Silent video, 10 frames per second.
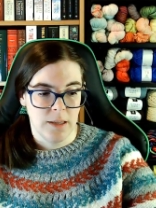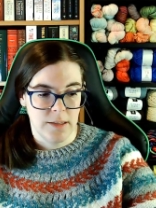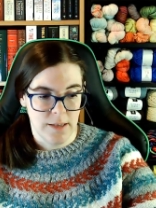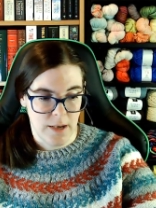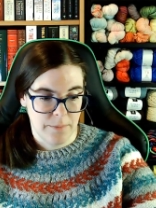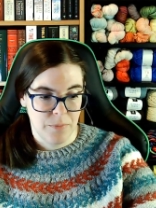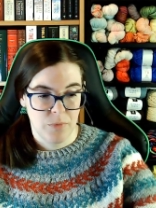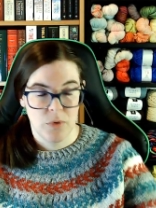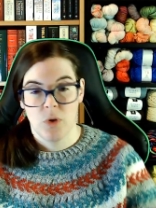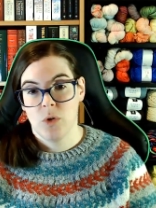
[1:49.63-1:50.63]
Yeah.
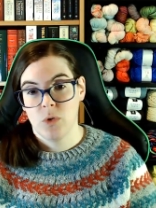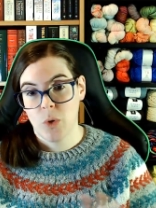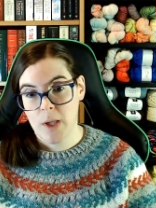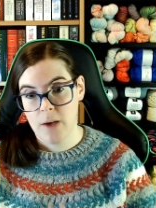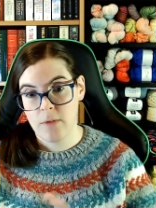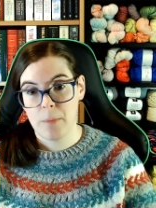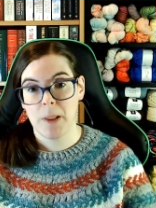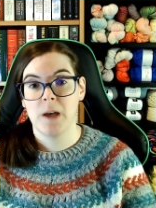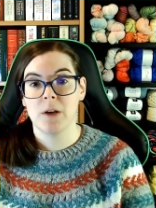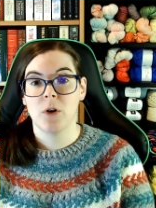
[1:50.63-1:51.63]
So I have a
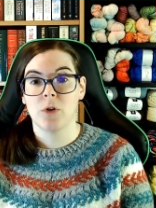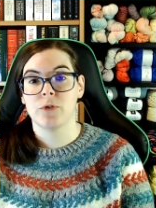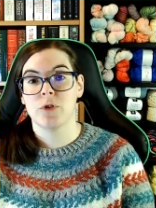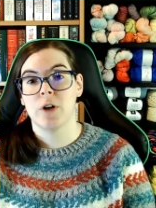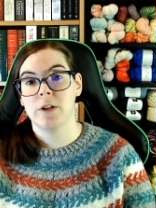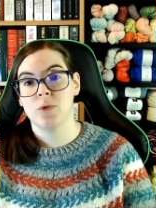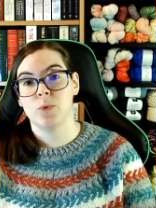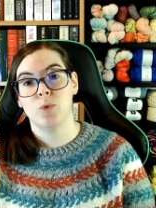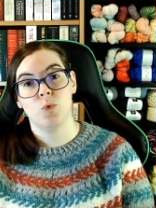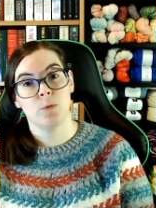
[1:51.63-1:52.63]
plan of trying to
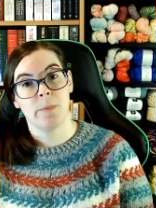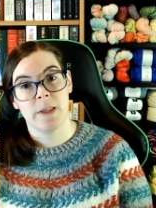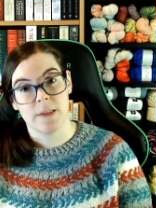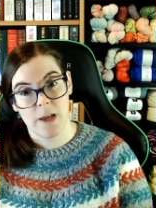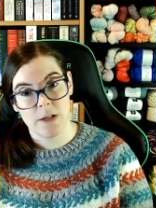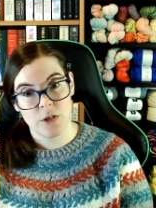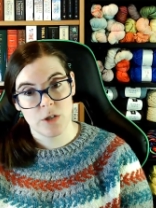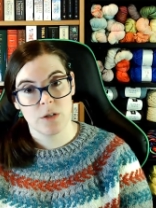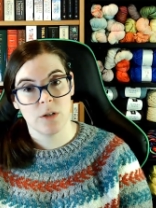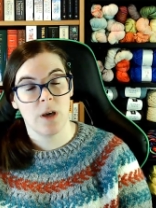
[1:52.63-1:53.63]
reduce my
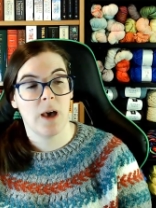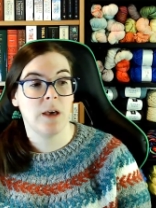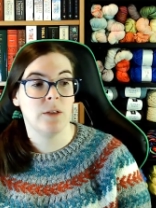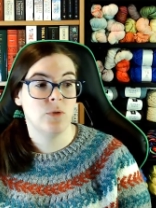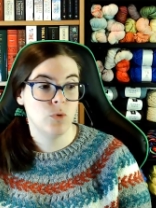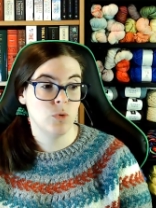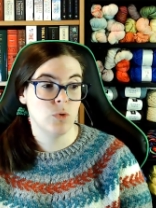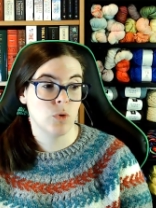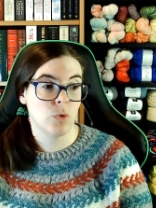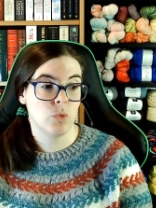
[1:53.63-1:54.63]
stash. I do
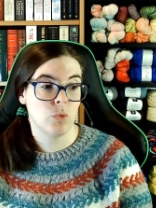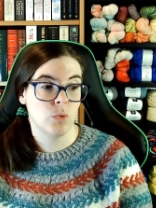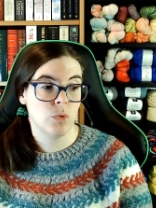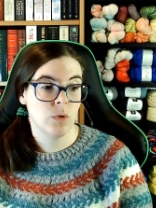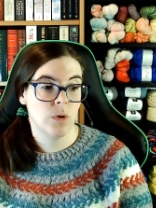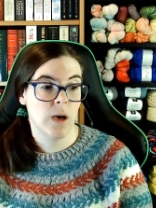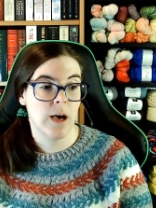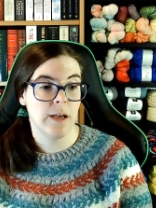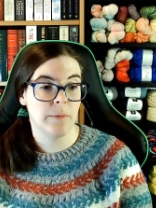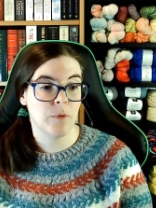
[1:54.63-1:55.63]
know
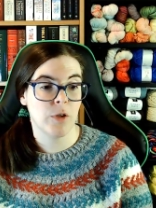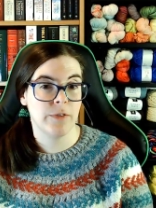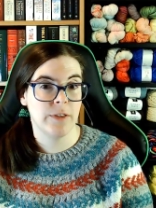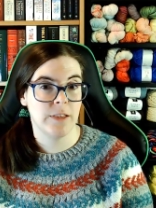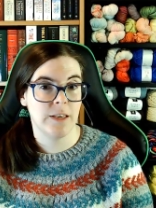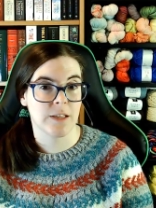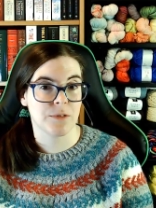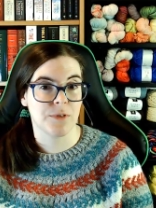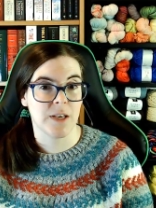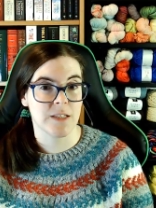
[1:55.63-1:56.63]
I am not knitting as
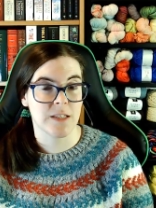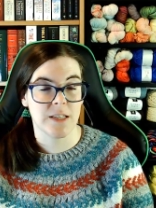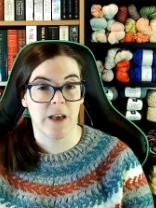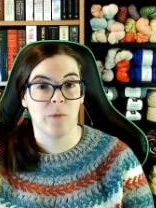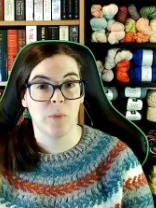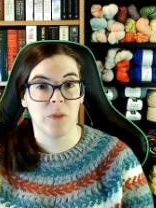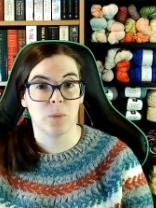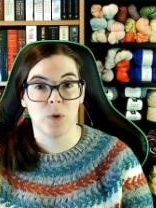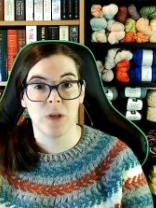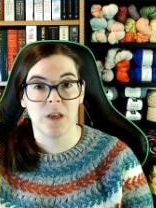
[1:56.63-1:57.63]
fast as I have been
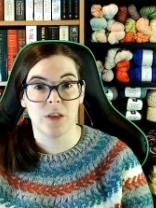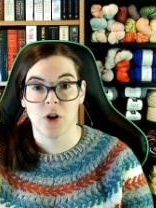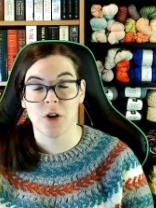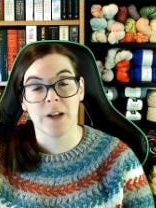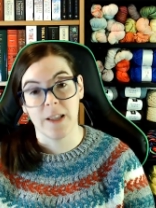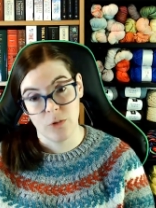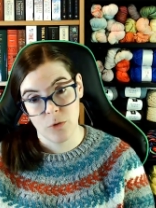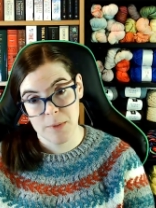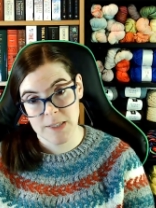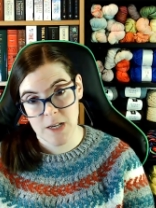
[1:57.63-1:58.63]
bringing yarn into
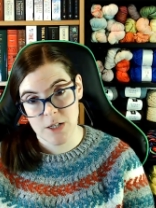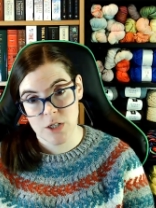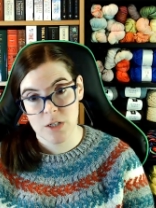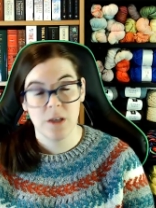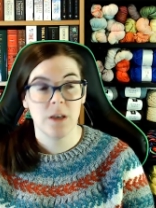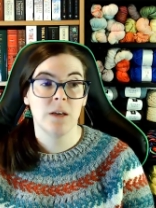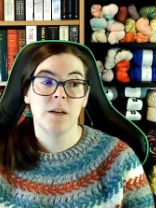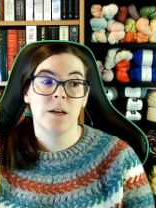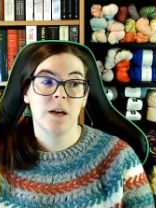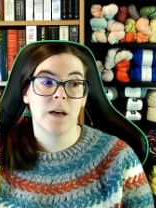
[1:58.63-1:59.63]
my stash,
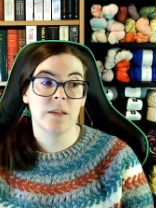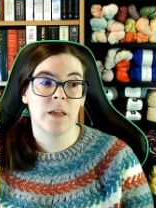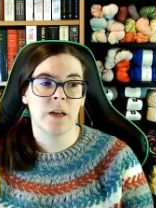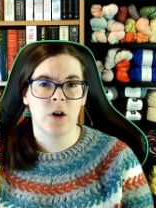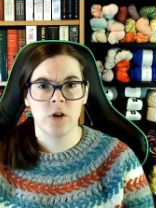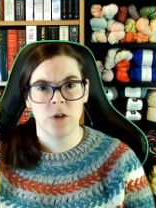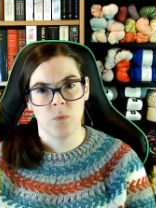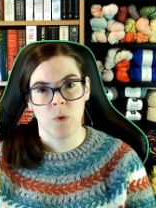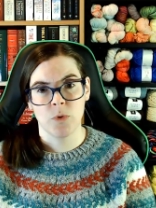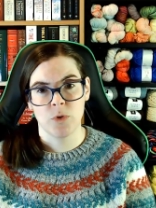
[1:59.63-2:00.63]
and I kind of
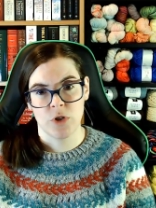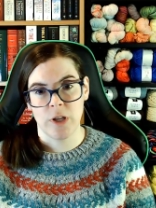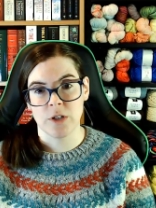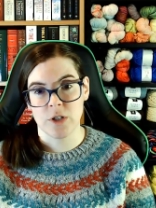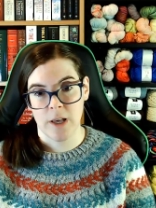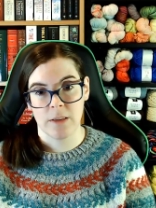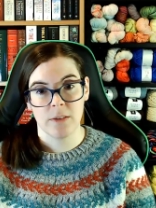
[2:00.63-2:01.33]
want to change that.